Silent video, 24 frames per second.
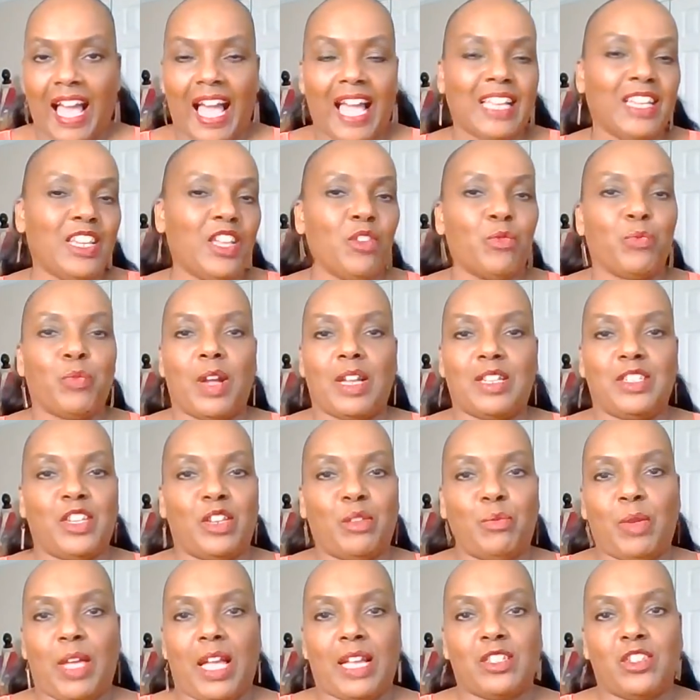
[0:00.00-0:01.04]
I love
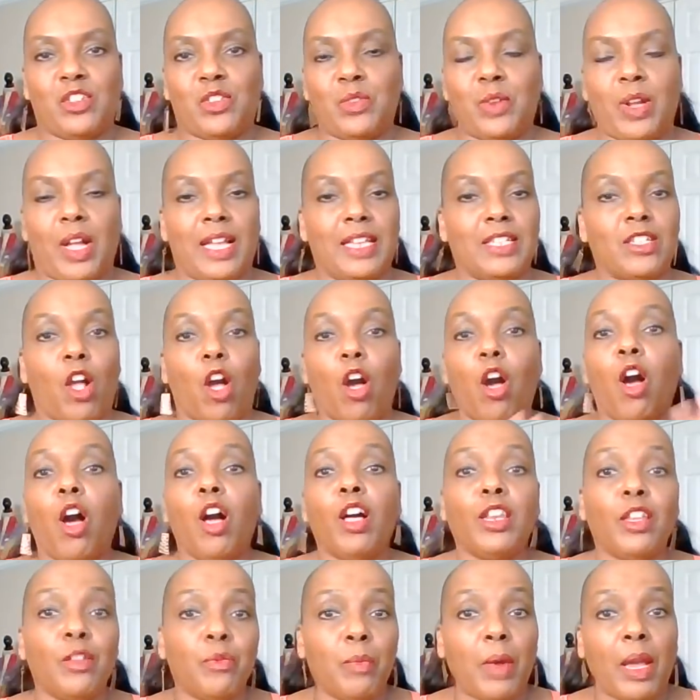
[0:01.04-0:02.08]
project bags, you guys.
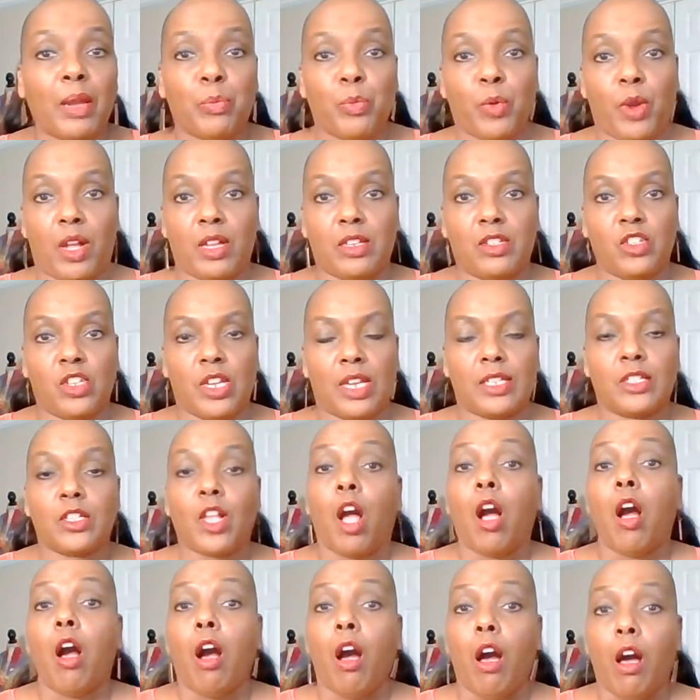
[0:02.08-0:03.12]
All of my projects,
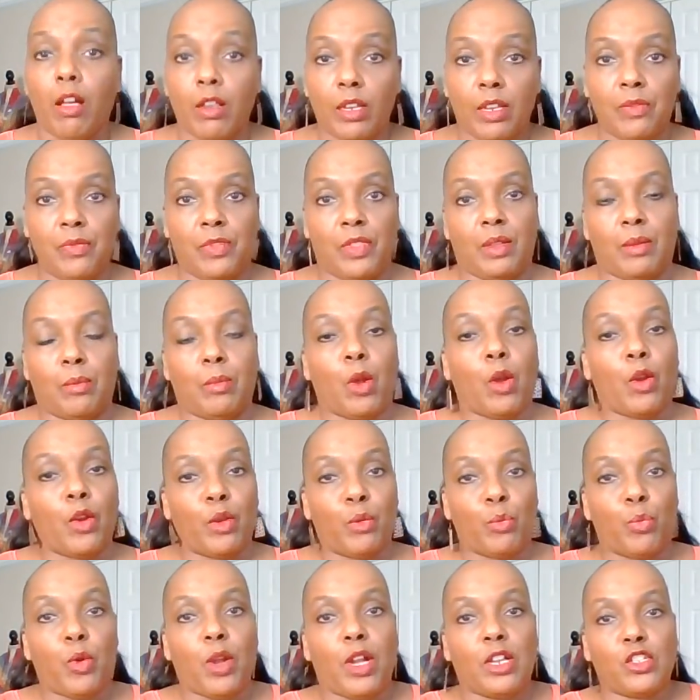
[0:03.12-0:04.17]
all of them are
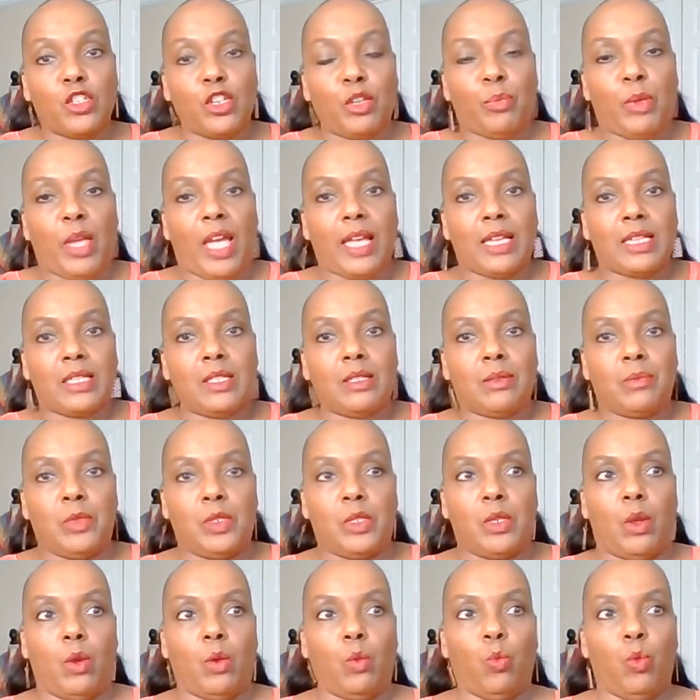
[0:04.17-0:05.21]
in project bags.
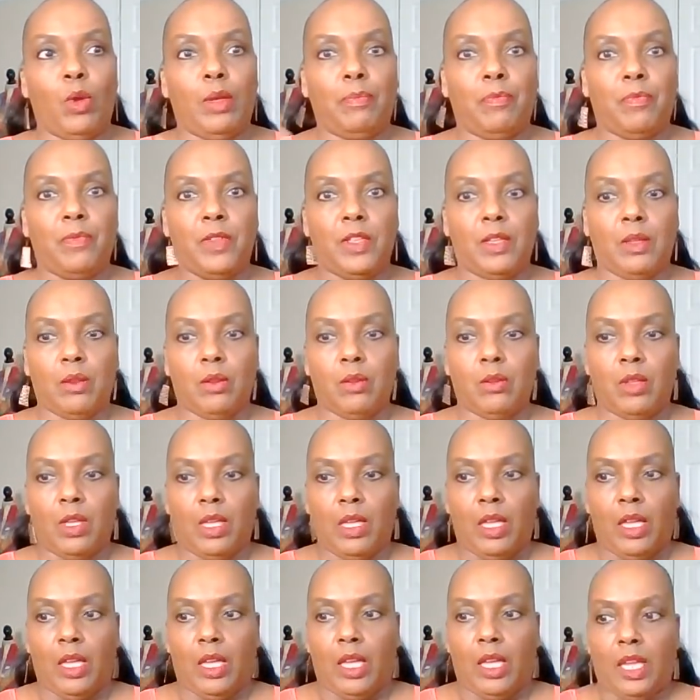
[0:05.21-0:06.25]
So Whipville
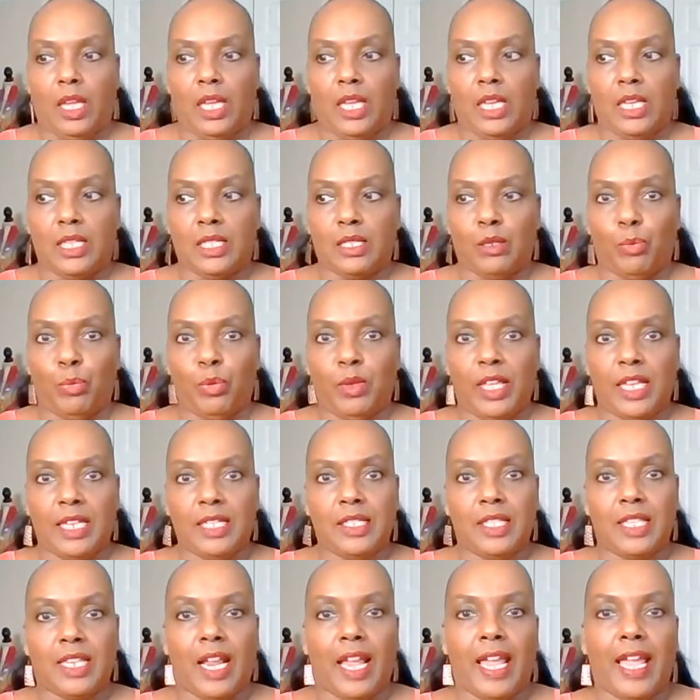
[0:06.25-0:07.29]
is a
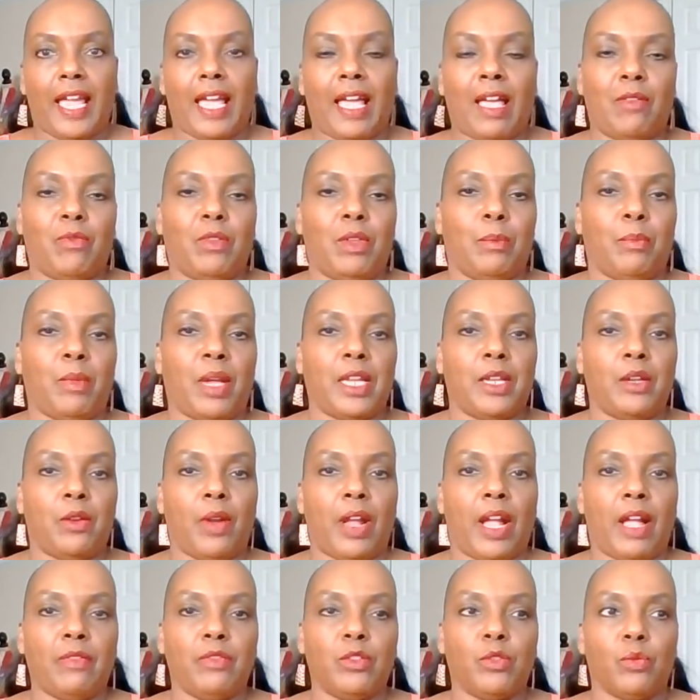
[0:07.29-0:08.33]
place that I have in my
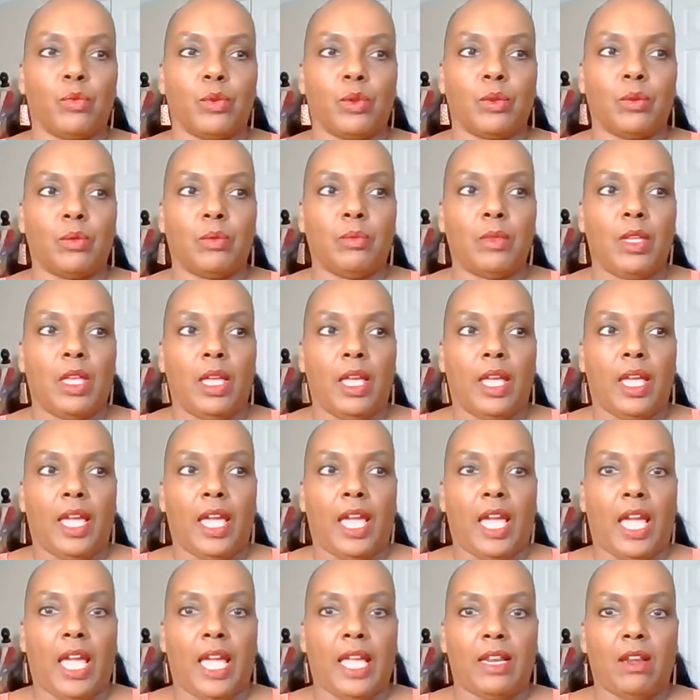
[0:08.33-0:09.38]
craft room,
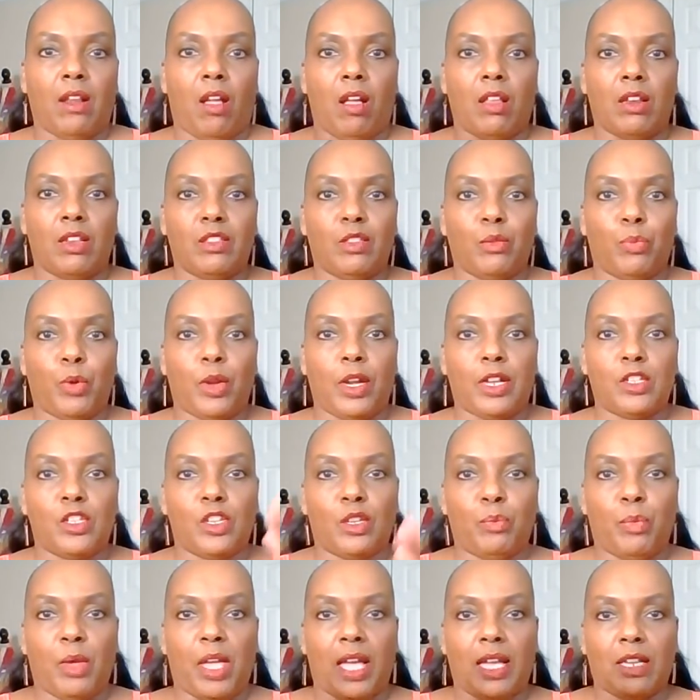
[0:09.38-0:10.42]
and all of the
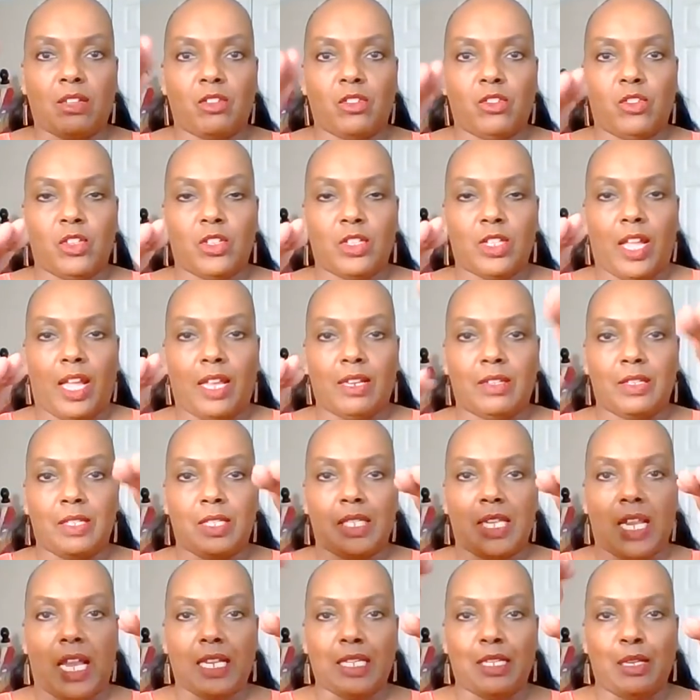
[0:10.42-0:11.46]
project bags are just kind of
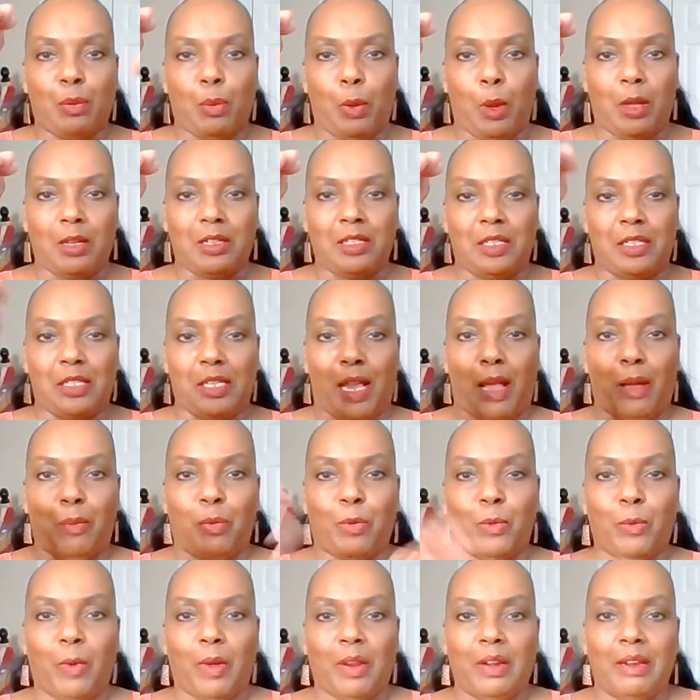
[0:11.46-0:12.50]
stacked up on top
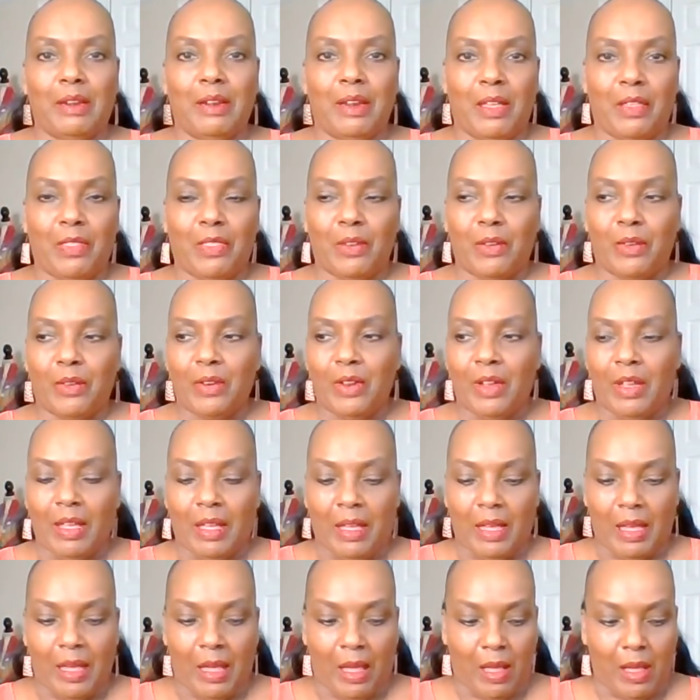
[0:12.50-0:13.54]
of one another.
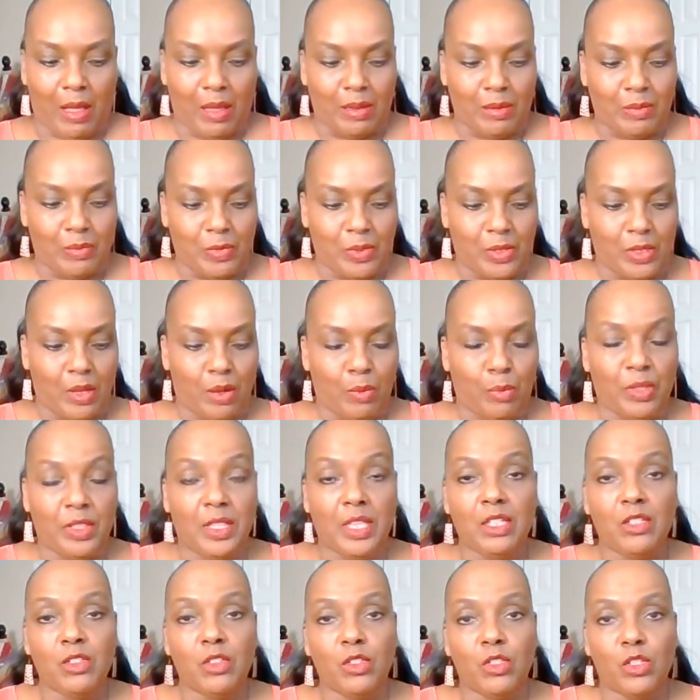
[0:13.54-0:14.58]
But
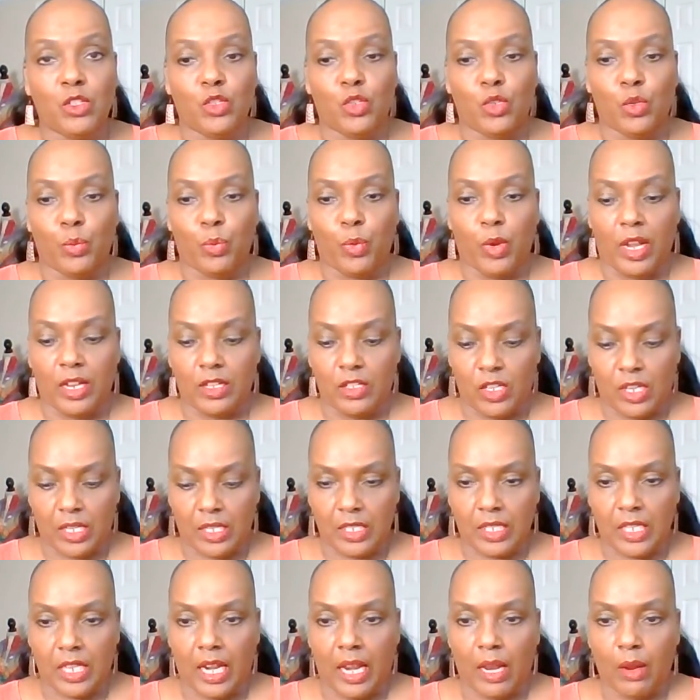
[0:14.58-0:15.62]
these are the 2
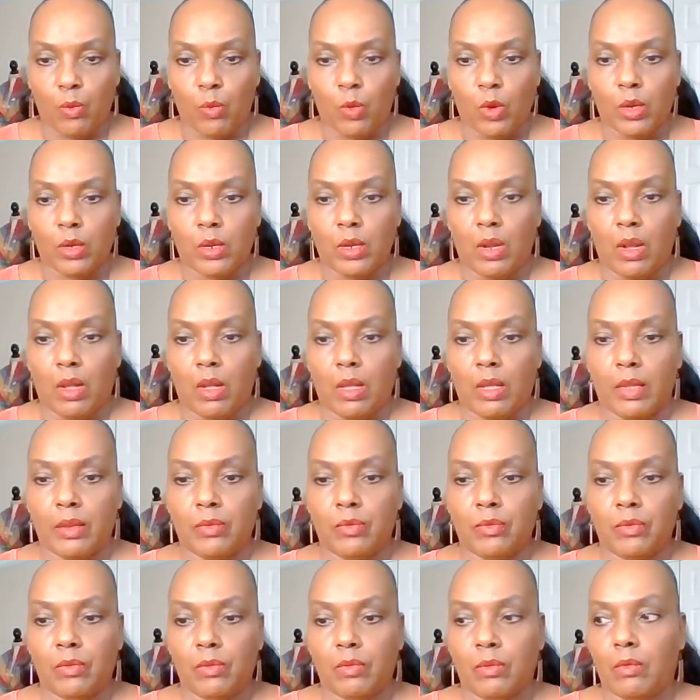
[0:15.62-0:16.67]
projects that I work
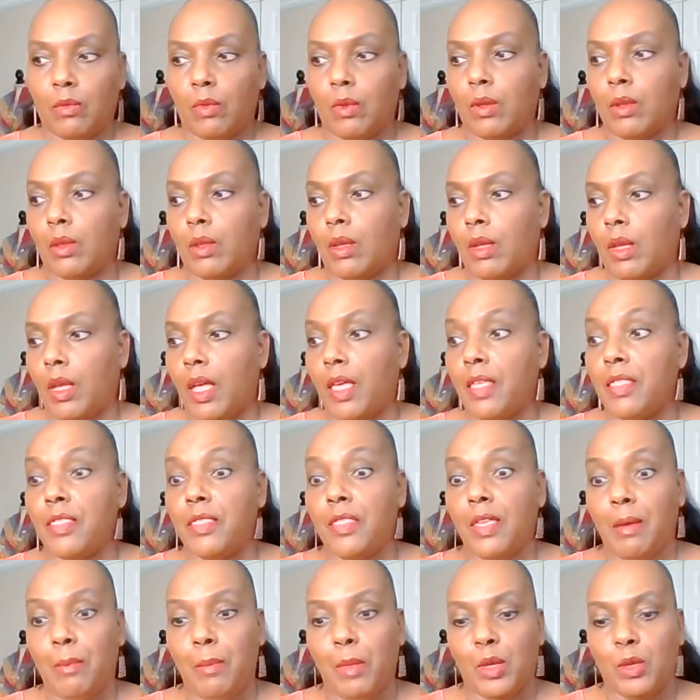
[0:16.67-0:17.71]
on
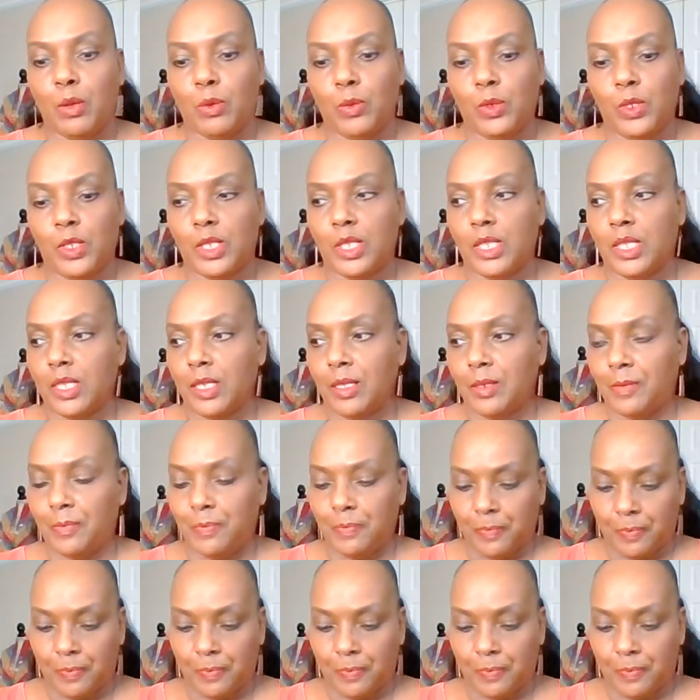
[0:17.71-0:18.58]
the most.